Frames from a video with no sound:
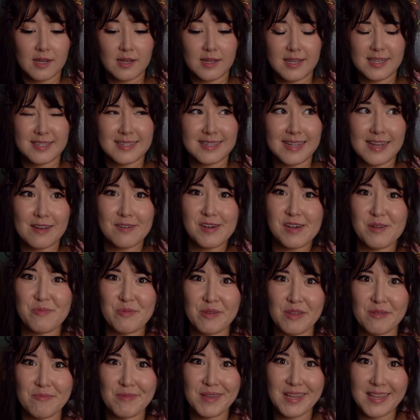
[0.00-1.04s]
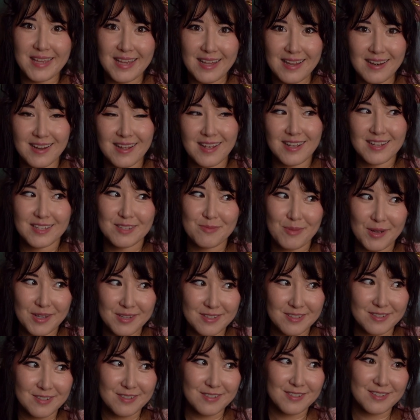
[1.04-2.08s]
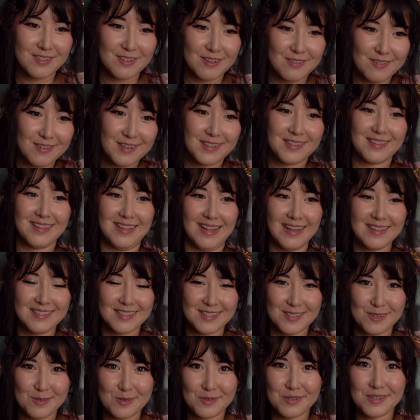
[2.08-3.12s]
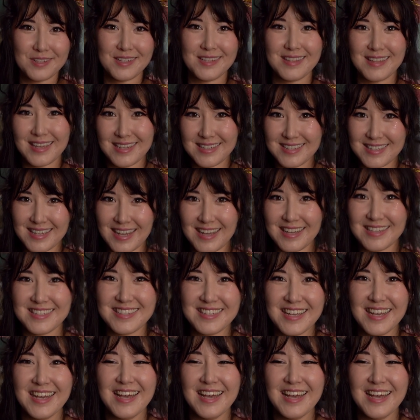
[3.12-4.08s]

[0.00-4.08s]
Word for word: is now helping me get sponsors, so that's cool. Thanks, guys.